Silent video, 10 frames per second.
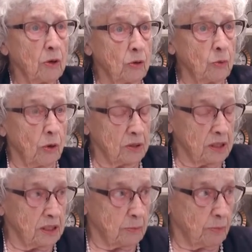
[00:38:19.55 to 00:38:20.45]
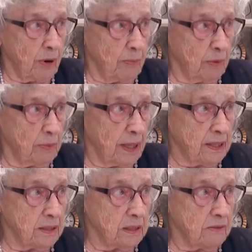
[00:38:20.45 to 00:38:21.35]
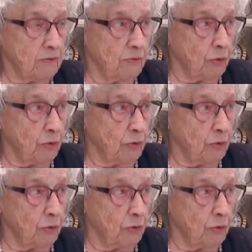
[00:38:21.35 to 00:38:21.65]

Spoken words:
who wanted a proper place